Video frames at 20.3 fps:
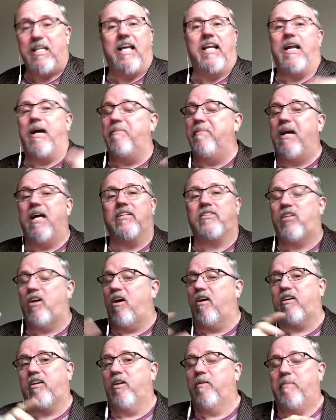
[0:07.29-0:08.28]
And I'm not
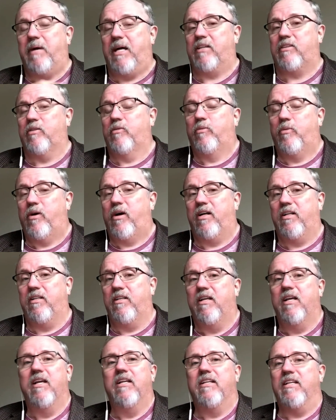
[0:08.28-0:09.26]
talking about the one
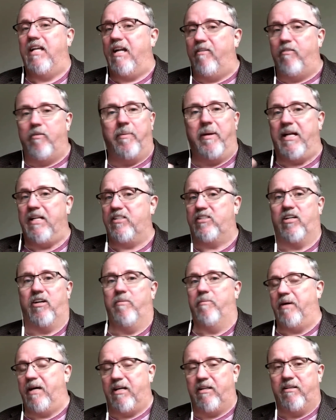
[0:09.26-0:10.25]
that everybody's
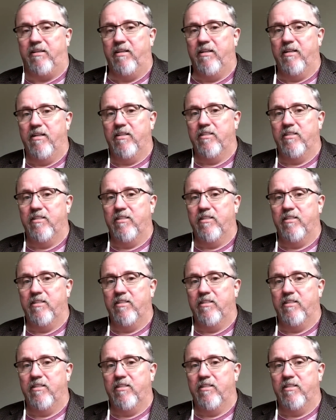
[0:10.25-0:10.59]
talking about,